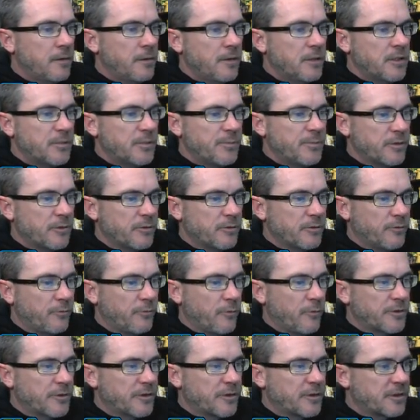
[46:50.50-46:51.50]
Special
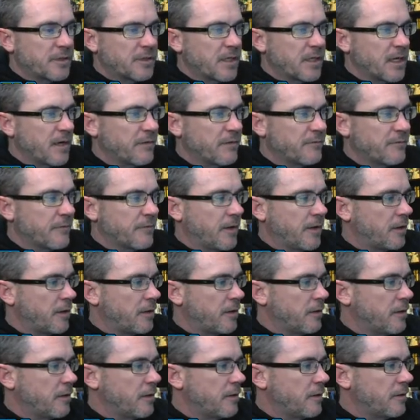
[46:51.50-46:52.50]
Forces TIE
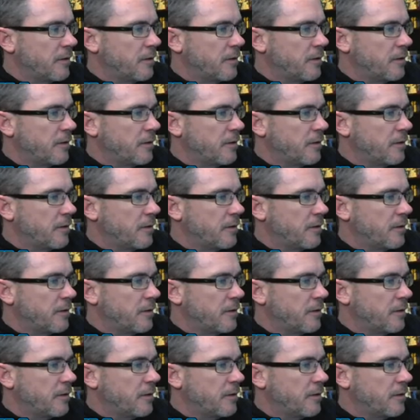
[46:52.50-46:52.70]
fighter.